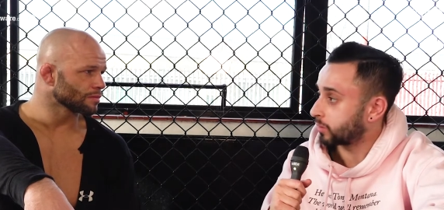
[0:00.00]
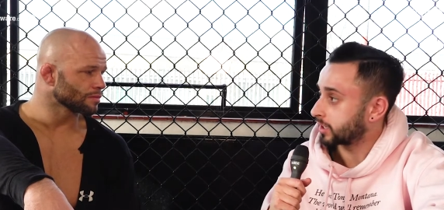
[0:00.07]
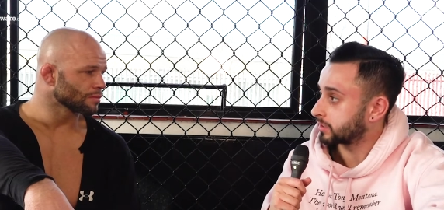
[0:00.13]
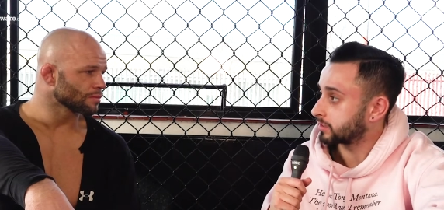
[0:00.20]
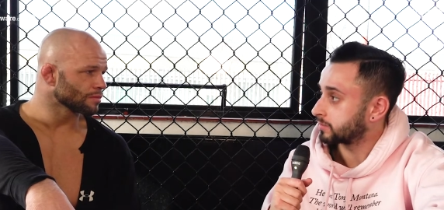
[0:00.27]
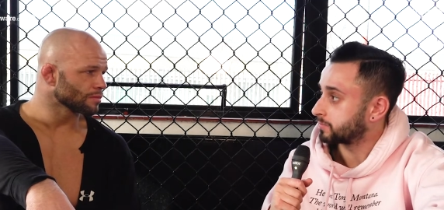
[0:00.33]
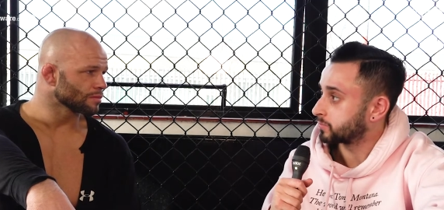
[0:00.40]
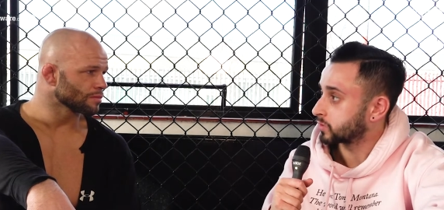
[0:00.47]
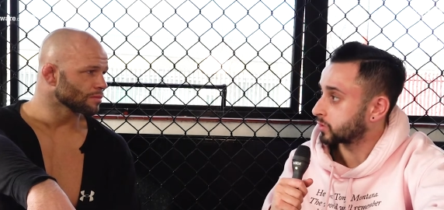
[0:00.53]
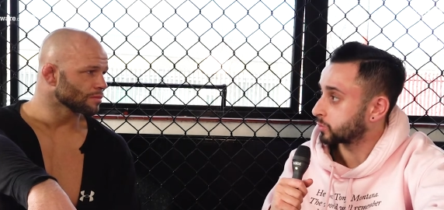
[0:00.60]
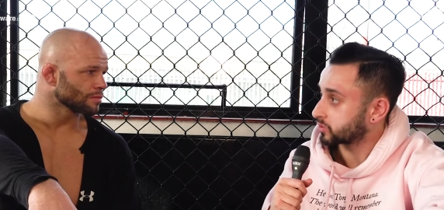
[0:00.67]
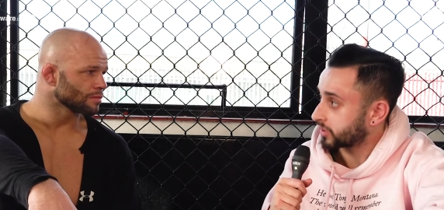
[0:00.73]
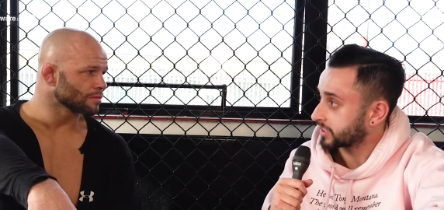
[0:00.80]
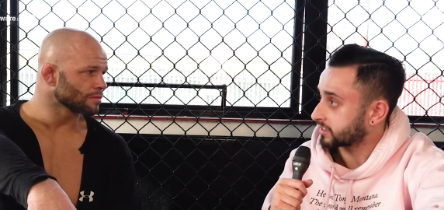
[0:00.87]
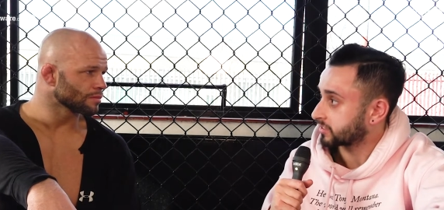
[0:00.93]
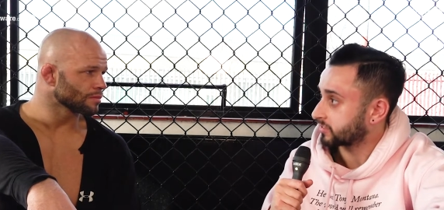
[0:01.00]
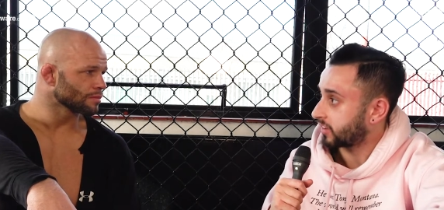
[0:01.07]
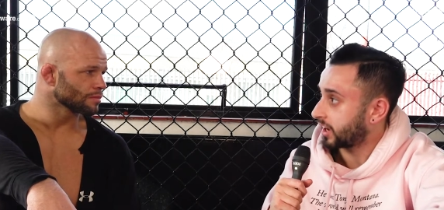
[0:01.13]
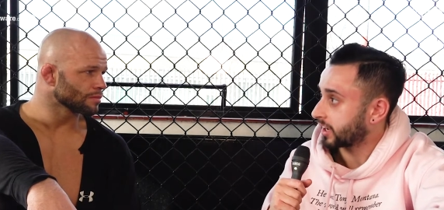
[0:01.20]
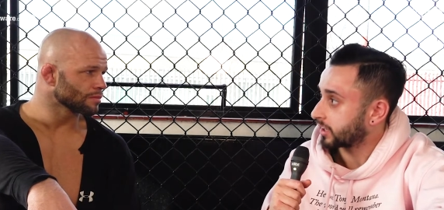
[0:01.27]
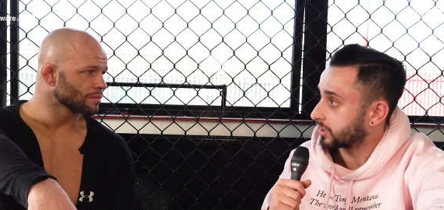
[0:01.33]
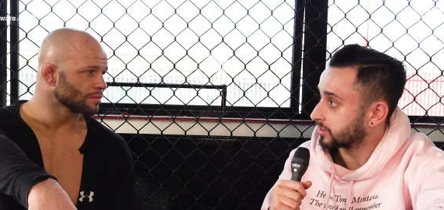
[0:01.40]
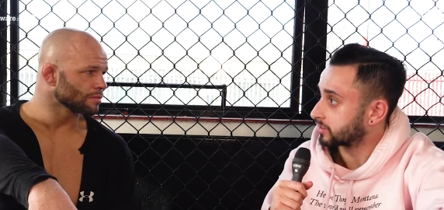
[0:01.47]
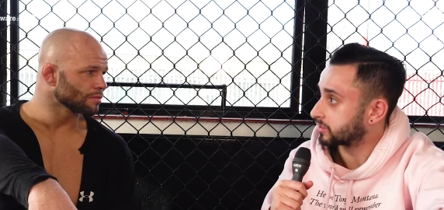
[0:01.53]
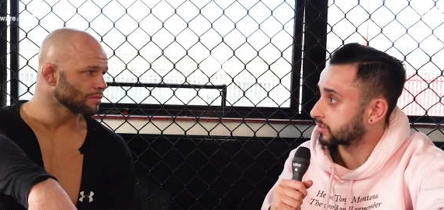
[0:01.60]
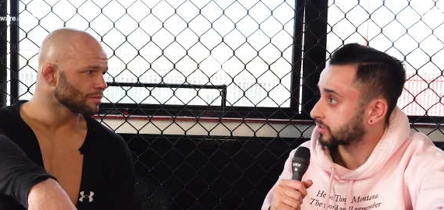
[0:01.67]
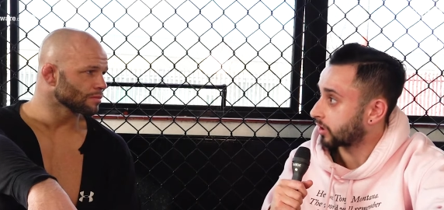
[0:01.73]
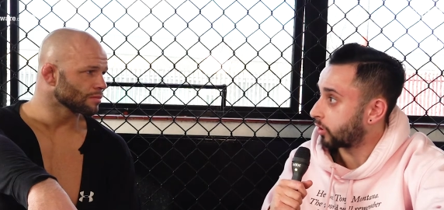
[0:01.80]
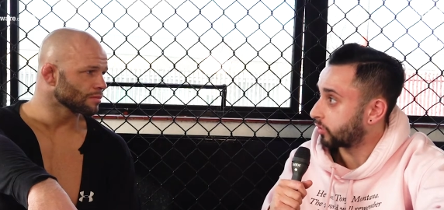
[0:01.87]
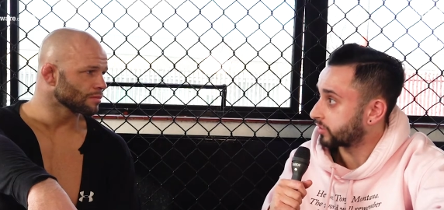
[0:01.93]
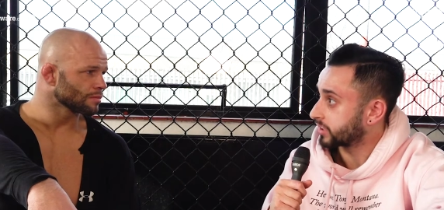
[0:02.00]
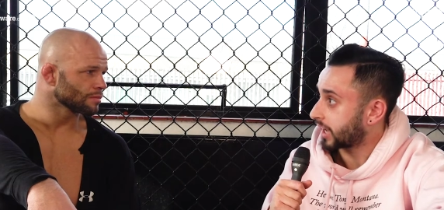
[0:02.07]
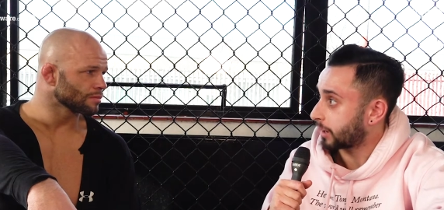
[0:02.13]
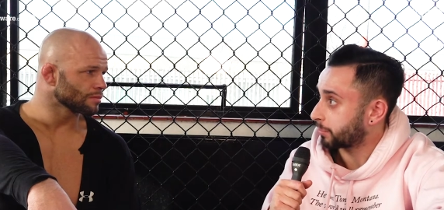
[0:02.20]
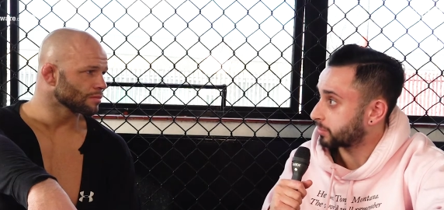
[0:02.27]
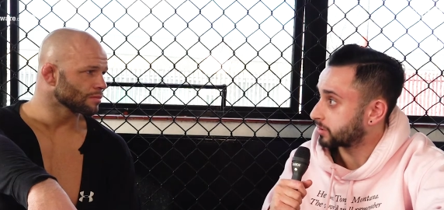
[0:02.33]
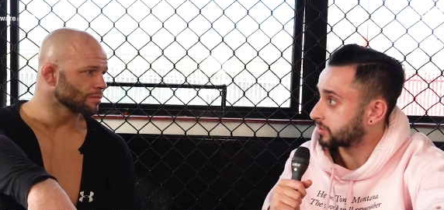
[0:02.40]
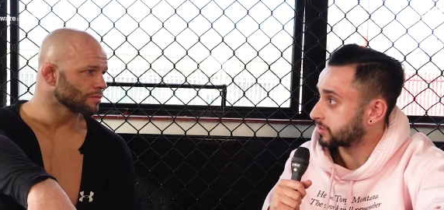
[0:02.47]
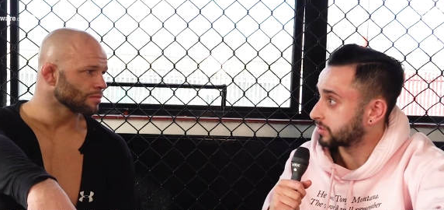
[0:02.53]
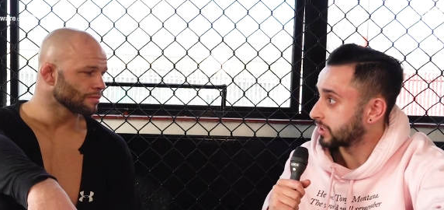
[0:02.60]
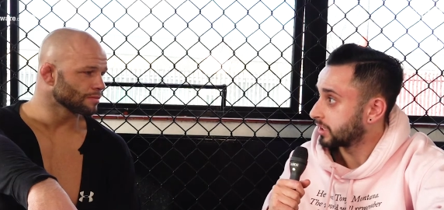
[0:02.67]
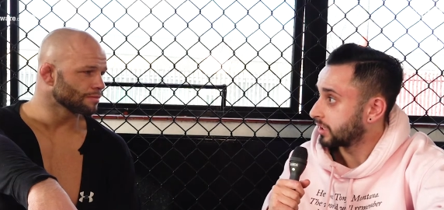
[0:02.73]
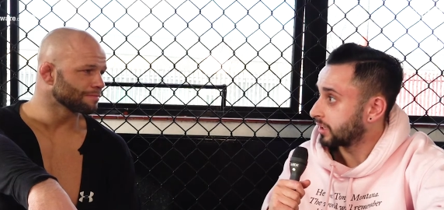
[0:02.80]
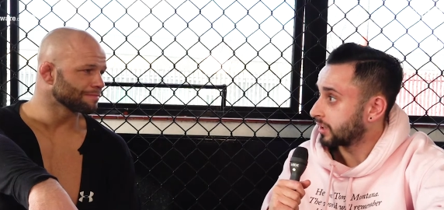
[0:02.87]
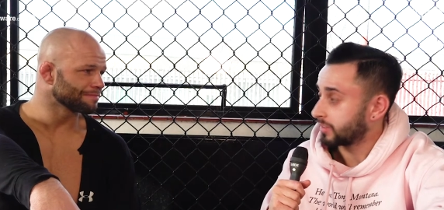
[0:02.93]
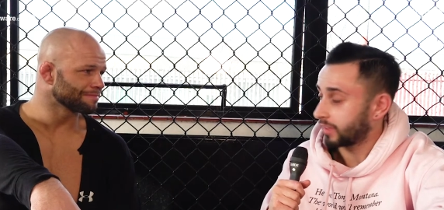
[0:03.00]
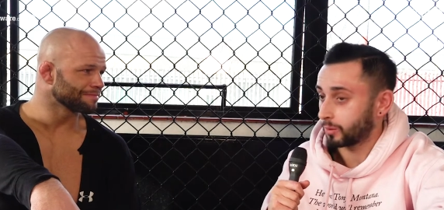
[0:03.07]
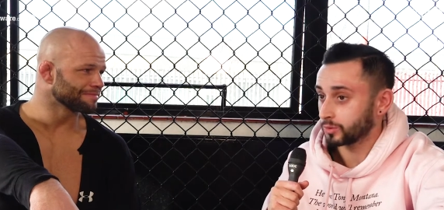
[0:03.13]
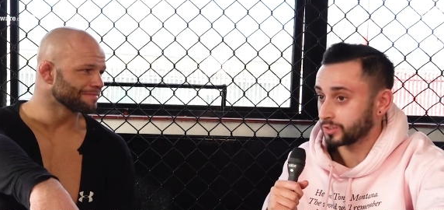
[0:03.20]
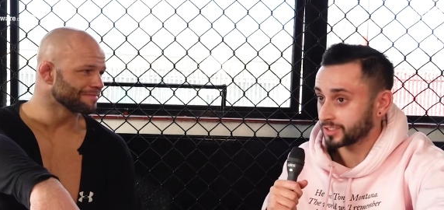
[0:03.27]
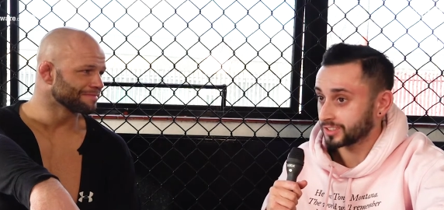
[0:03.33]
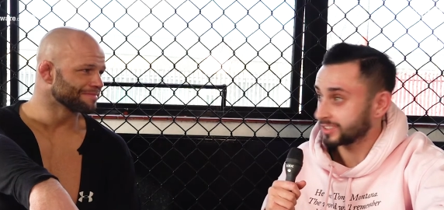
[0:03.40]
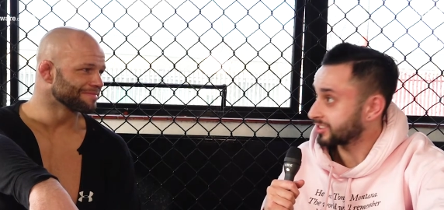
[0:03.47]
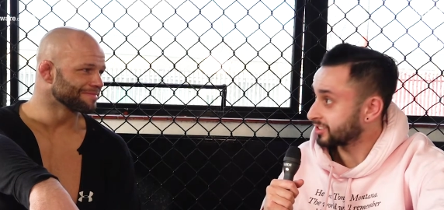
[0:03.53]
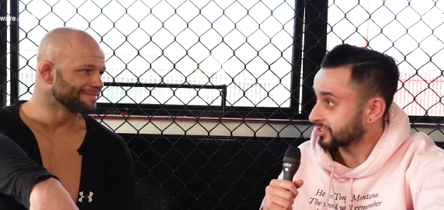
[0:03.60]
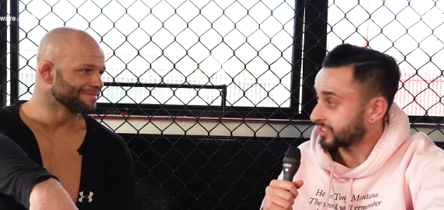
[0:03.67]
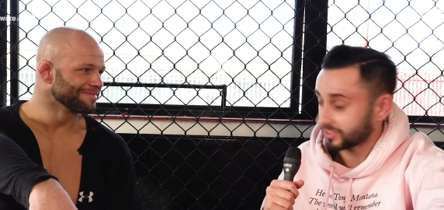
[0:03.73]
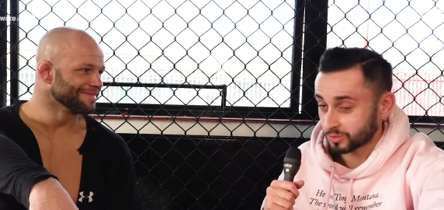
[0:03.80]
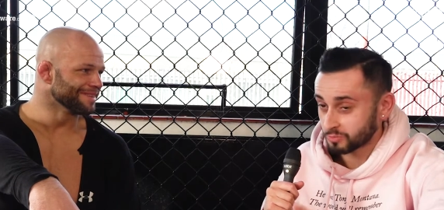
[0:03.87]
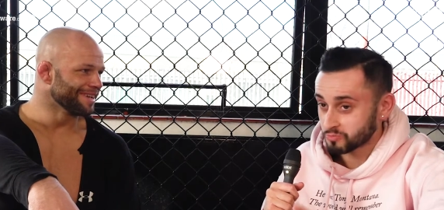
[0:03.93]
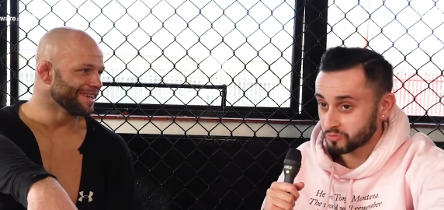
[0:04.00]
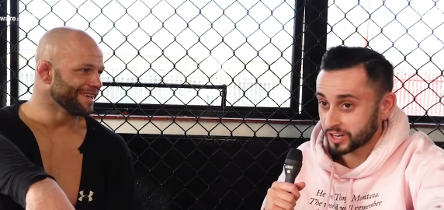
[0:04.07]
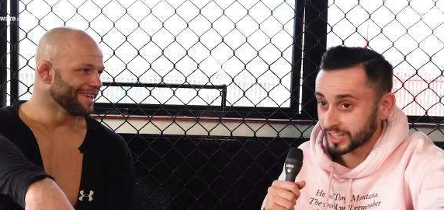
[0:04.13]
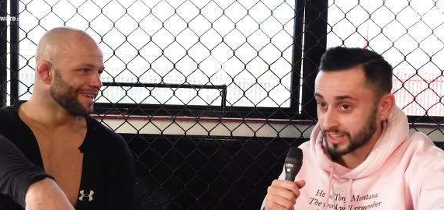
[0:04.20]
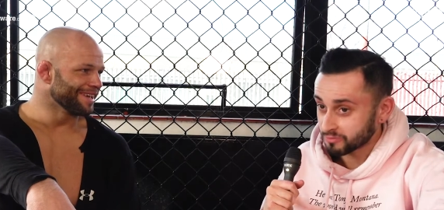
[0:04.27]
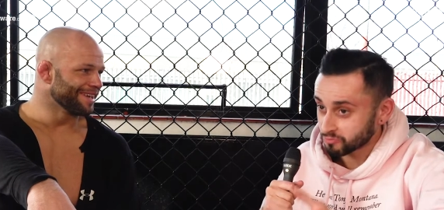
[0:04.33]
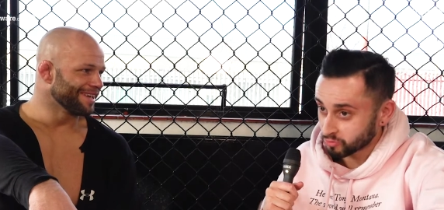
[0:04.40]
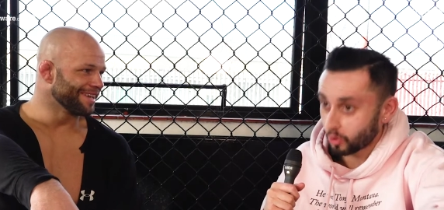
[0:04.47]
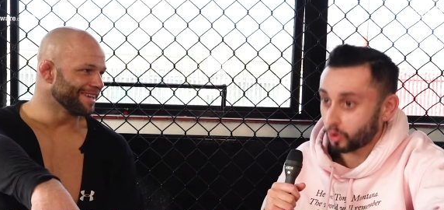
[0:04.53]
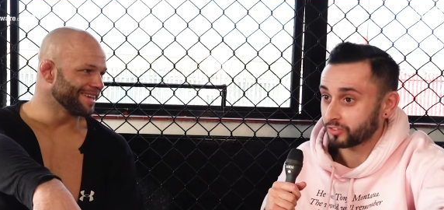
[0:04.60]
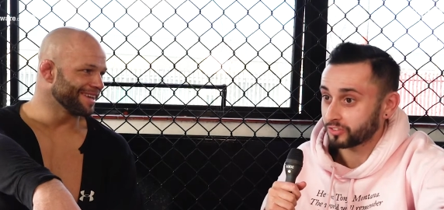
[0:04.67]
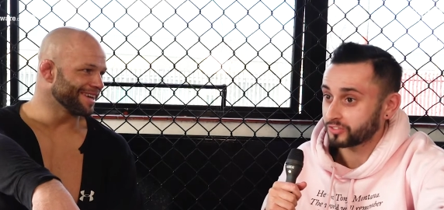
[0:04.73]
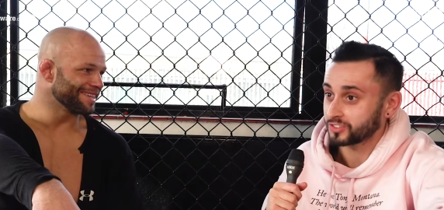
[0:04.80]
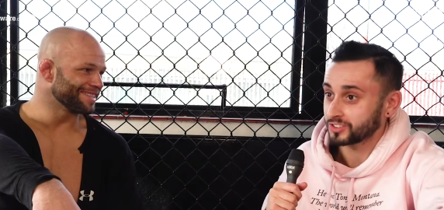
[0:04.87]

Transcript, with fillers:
Speaker 1: when you was ready to fight and COVID happened, that was, you just had some really rough